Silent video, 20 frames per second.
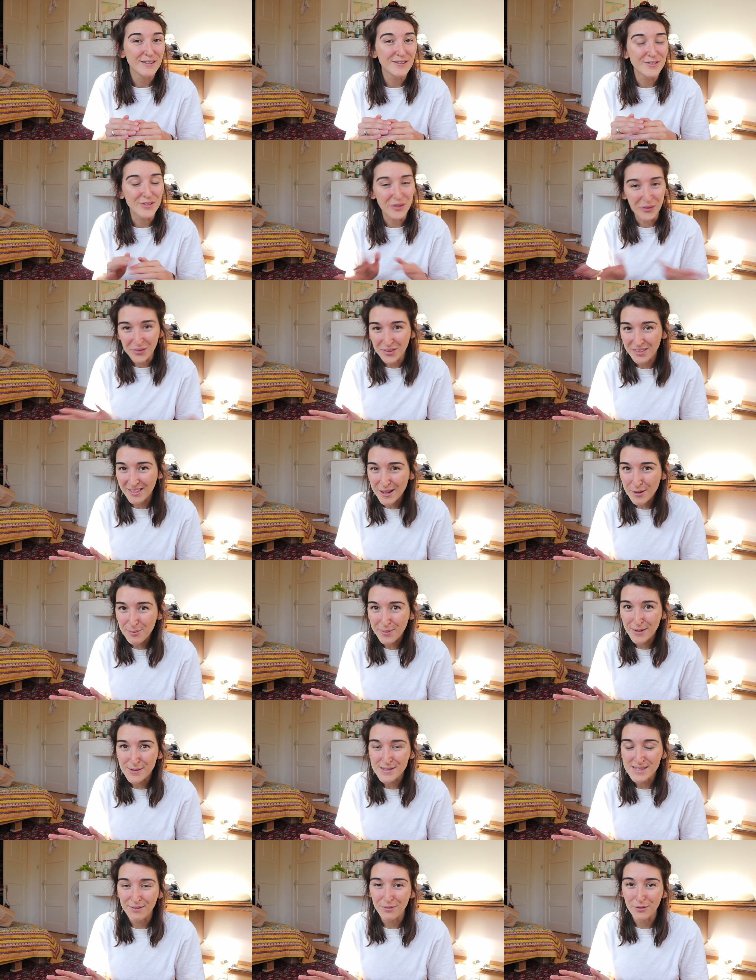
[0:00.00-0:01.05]
Don't think
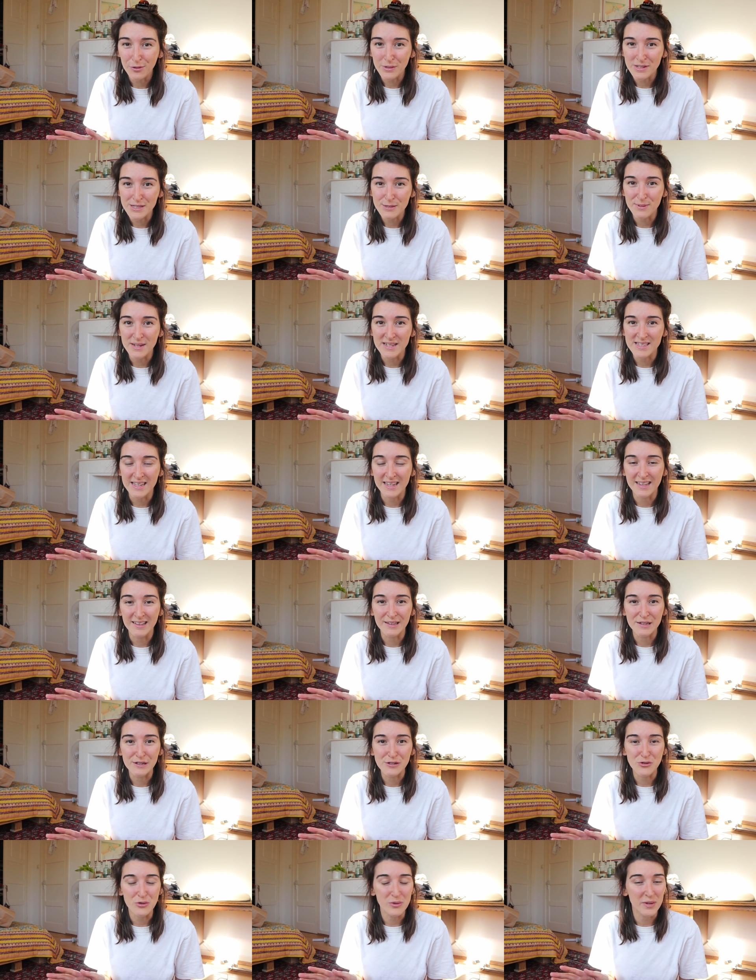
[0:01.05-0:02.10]
because everyone speaks
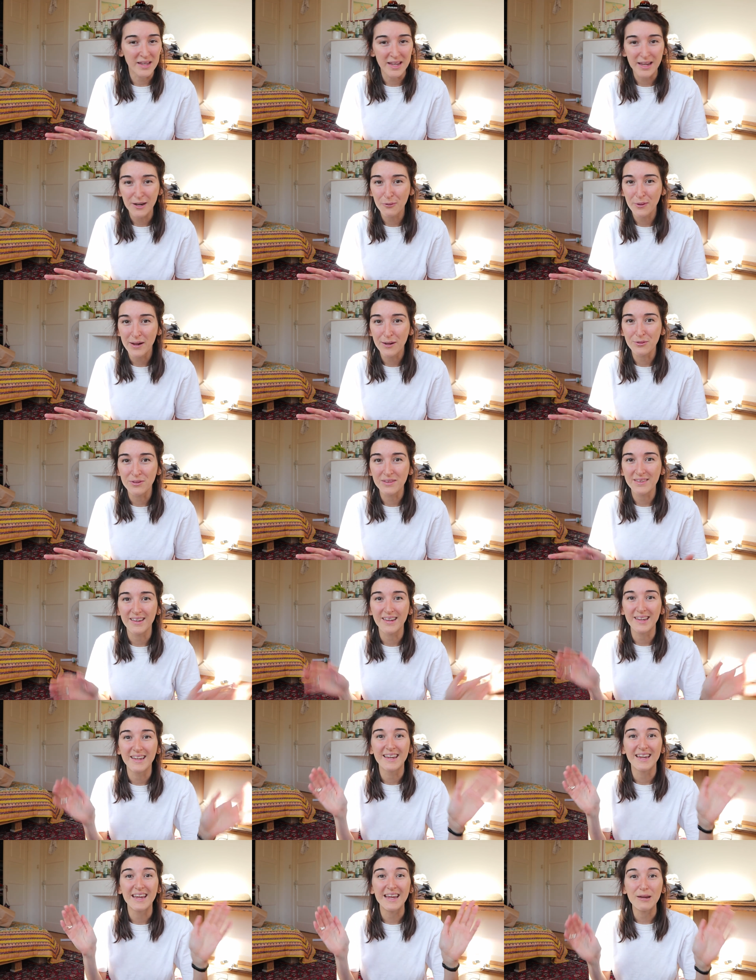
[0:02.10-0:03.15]
English, you can get away with it.